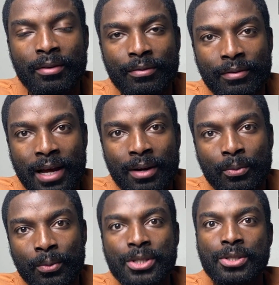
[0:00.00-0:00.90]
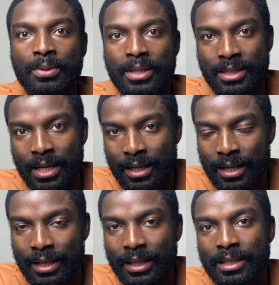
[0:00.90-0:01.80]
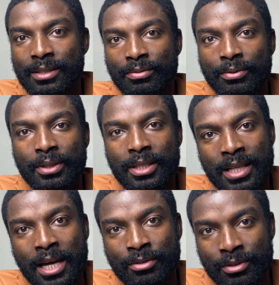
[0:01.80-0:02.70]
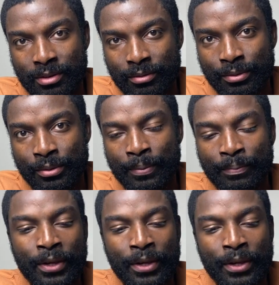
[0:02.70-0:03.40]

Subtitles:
flat wants to extend their lease through the statutory route,